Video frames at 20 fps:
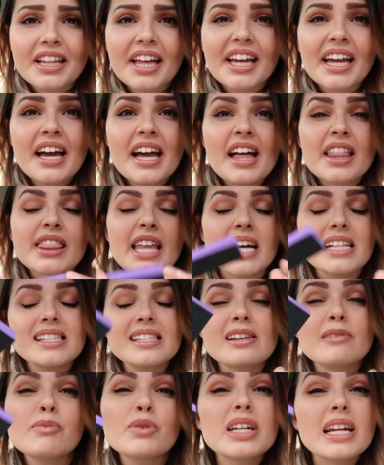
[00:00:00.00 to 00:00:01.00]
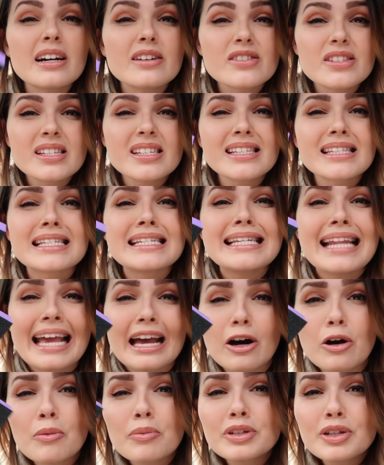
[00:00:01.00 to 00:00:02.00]
Like, that's someone else's
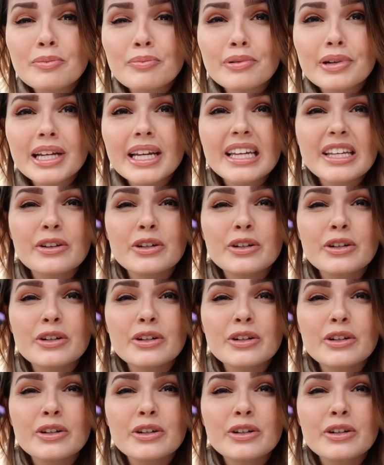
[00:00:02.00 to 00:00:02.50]
nail debris.